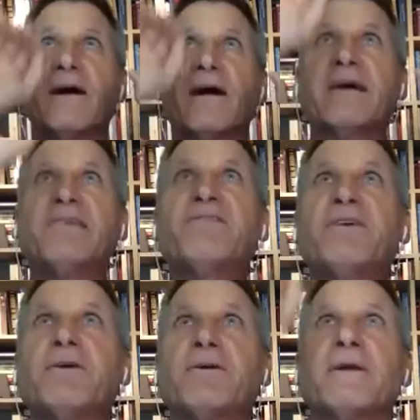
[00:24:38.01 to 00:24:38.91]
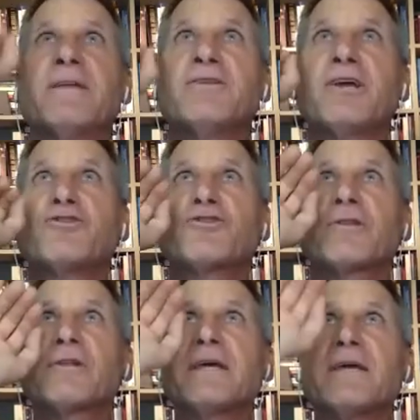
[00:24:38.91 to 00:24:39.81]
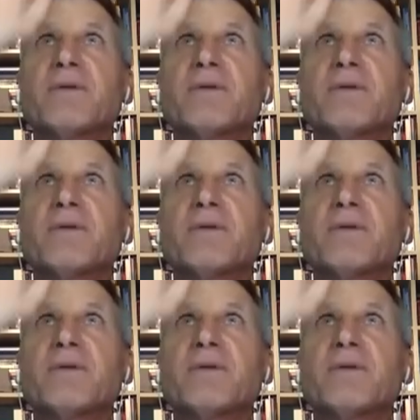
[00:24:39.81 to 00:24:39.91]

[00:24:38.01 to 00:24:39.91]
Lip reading: eyes here, intentionally,